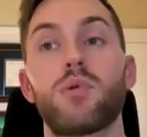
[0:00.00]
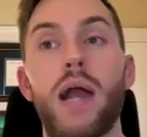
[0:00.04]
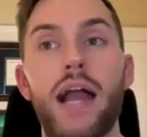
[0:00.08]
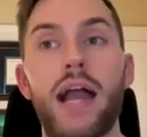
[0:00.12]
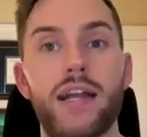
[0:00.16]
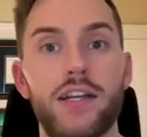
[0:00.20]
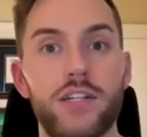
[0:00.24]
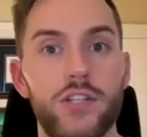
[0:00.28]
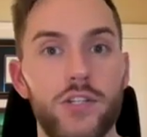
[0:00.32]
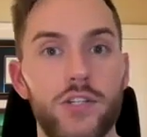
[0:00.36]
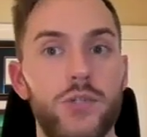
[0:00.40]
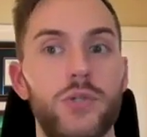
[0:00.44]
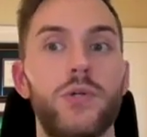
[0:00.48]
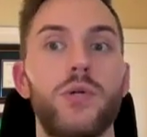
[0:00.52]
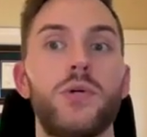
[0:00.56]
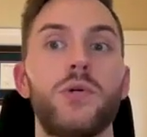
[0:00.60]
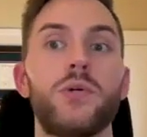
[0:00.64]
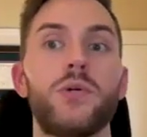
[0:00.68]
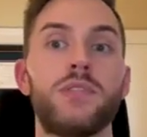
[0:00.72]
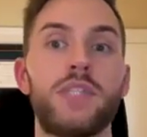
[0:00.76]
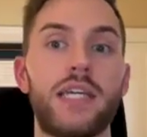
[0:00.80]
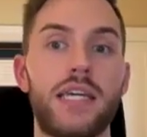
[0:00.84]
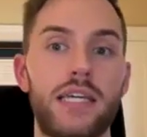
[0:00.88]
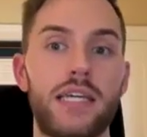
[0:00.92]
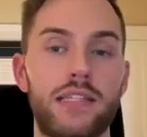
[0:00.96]

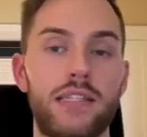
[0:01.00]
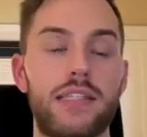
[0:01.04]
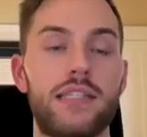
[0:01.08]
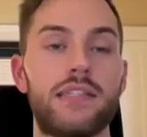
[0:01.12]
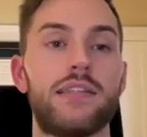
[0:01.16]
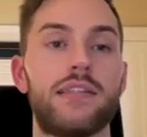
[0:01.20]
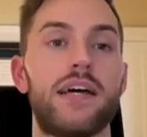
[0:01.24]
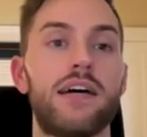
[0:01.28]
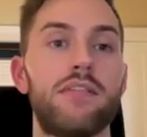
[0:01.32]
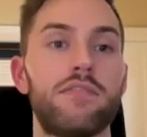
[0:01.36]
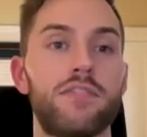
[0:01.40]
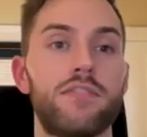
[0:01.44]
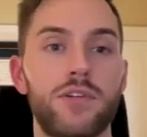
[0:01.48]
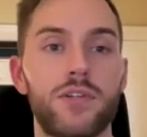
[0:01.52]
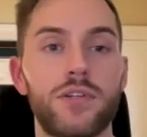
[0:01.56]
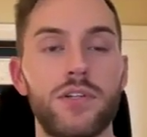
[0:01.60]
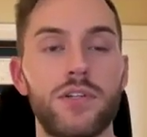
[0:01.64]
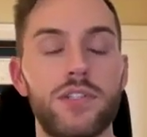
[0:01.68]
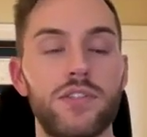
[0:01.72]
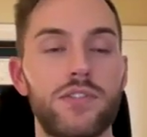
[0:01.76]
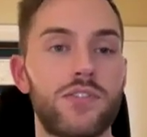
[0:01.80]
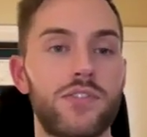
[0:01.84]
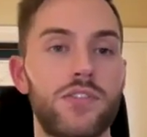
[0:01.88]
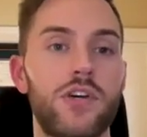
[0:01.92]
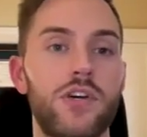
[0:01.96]
practical daily level.
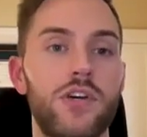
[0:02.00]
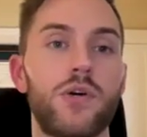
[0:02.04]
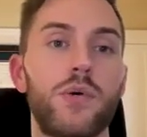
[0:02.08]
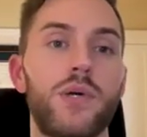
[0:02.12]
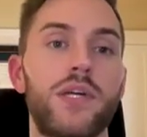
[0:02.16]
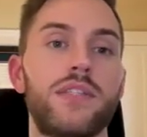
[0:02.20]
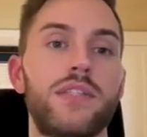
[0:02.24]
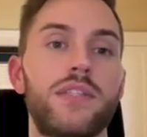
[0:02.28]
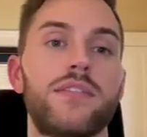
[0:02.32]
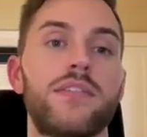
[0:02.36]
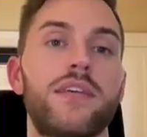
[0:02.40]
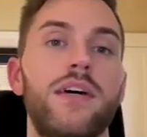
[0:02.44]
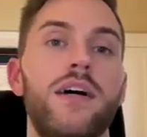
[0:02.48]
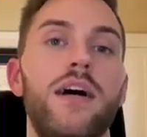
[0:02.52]
And so